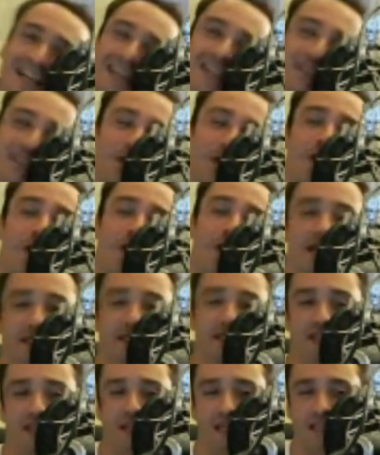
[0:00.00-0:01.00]
So
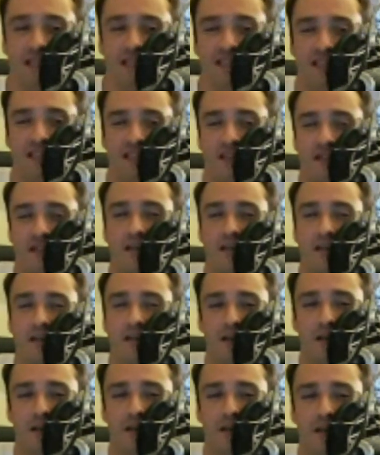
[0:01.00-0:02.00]
is this
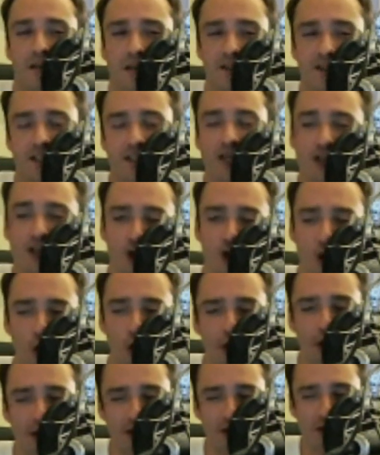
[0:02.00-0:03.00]

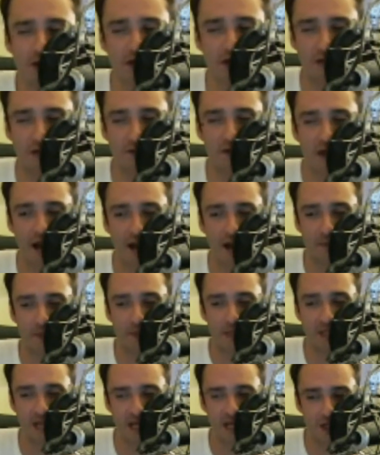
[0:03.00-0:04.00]
choice or is this
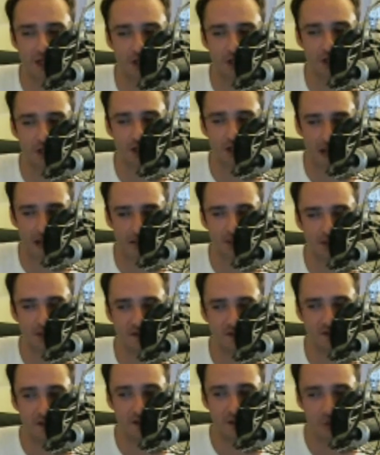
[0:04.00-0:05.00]
fragmentation? Because I'm
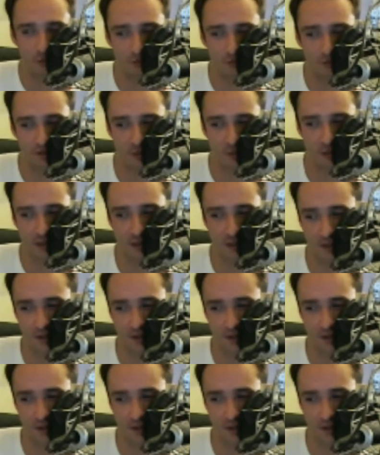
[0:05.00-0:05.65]
confused.